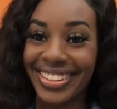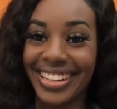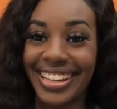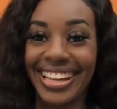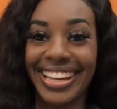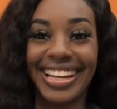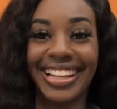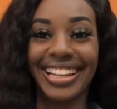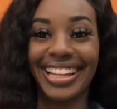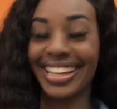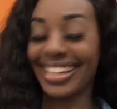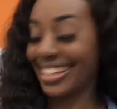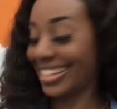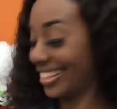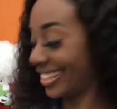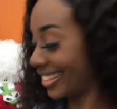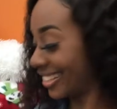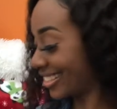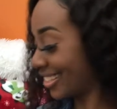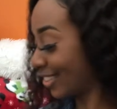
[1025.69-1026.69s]
okay, I like
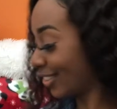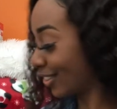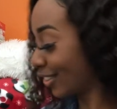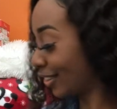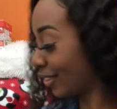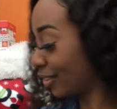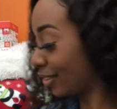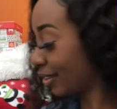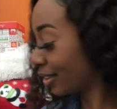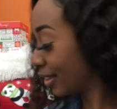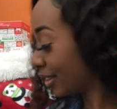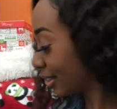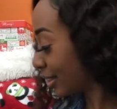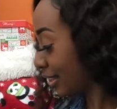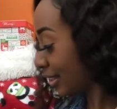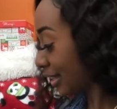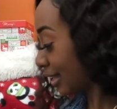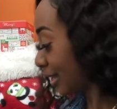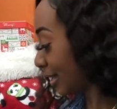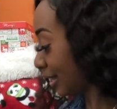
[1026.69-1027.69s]
it. It's so cute.
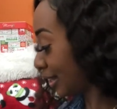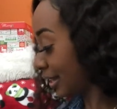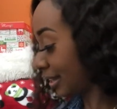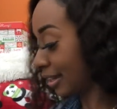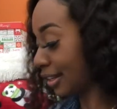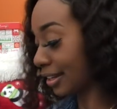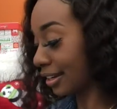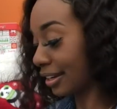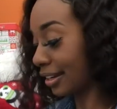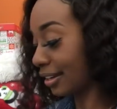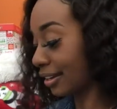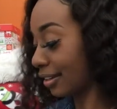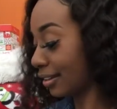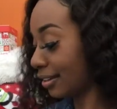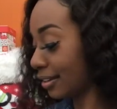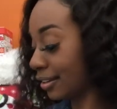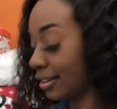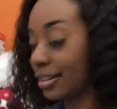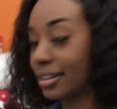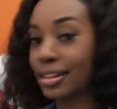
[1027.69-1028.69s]
And
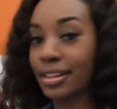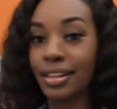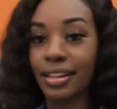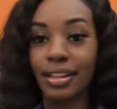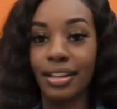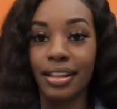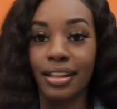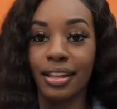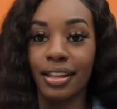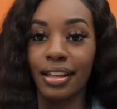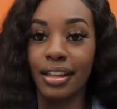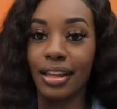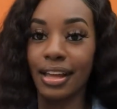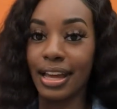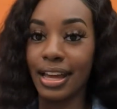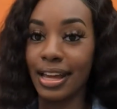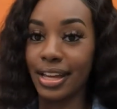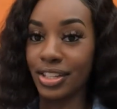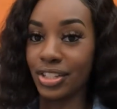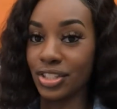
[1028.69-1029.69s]

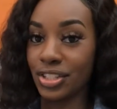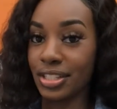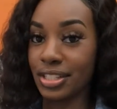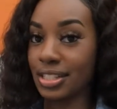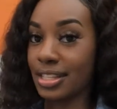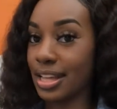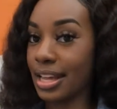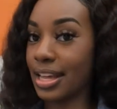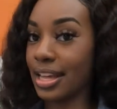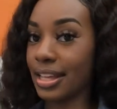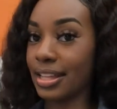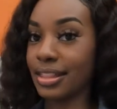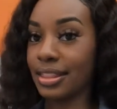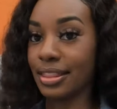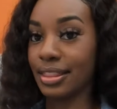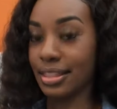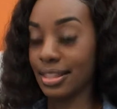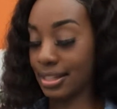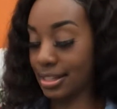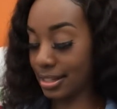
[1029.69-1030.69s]
I just
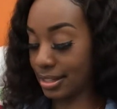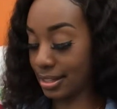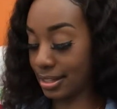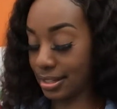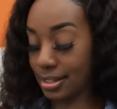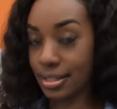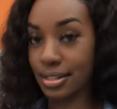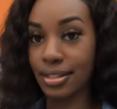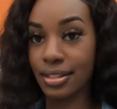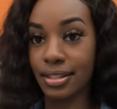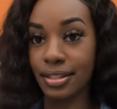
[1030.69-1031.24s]
did